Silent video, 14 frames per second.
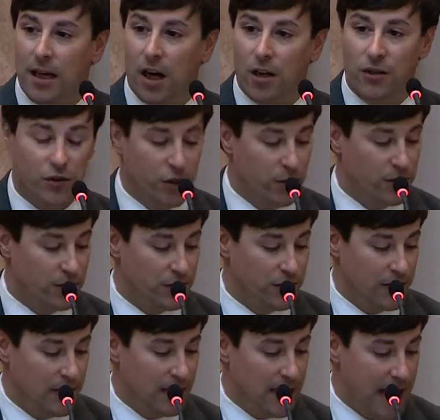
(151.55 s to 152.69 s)
our students
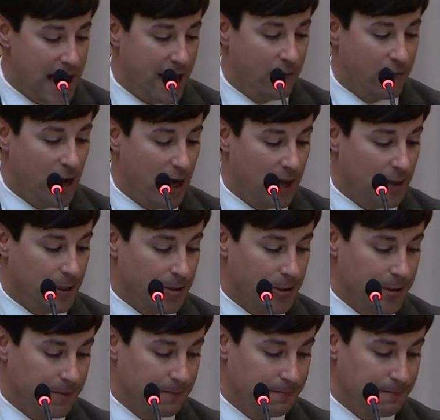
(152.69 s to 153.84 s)
out of college.